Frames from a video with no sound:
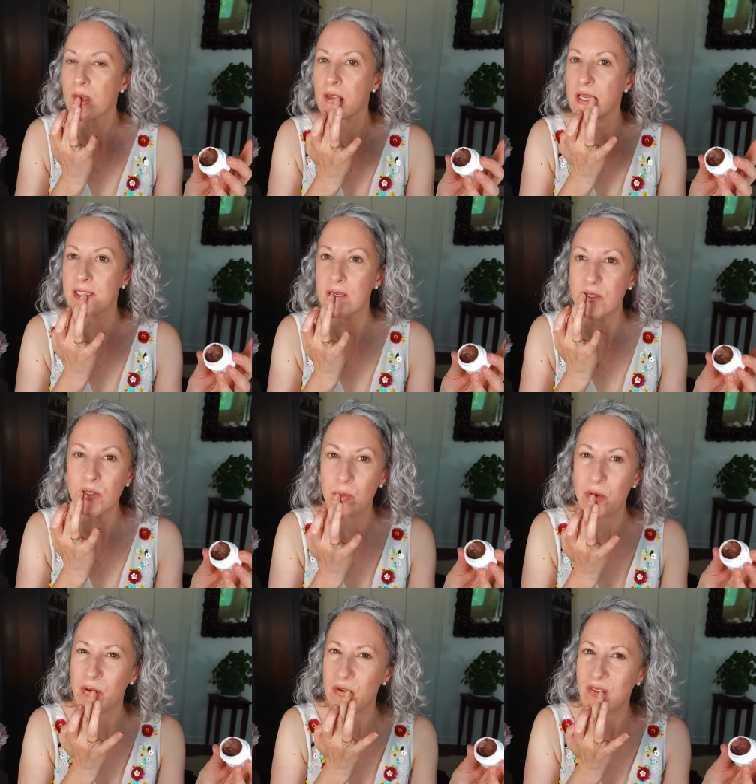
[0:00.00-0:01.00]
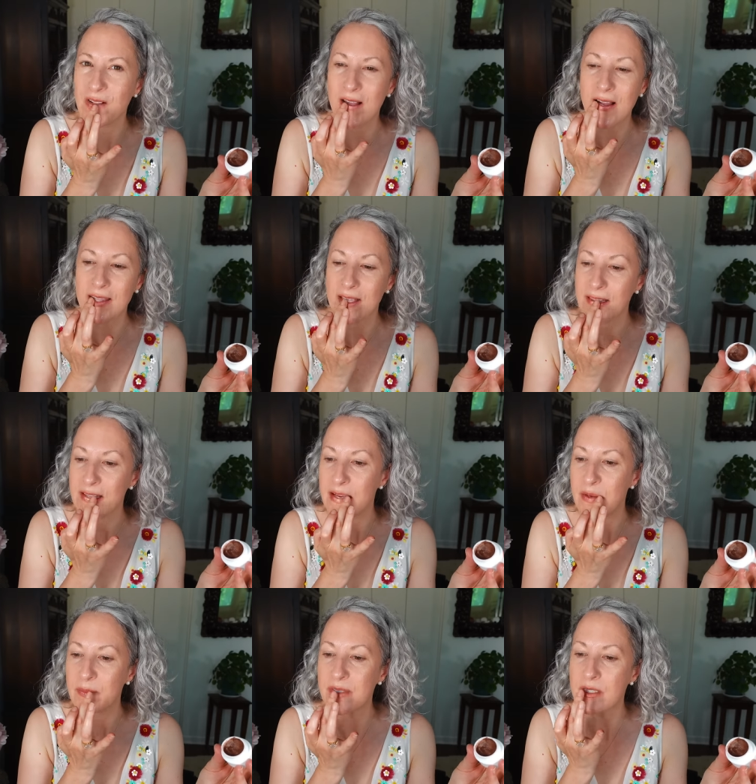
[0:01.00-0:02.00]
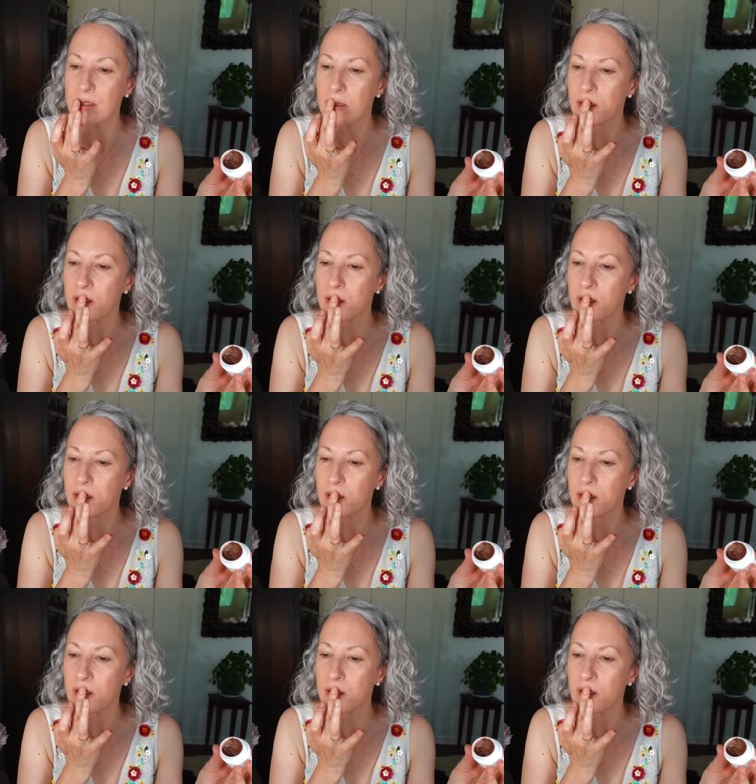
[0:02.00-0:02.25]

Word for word: It's also beautiful on the lips.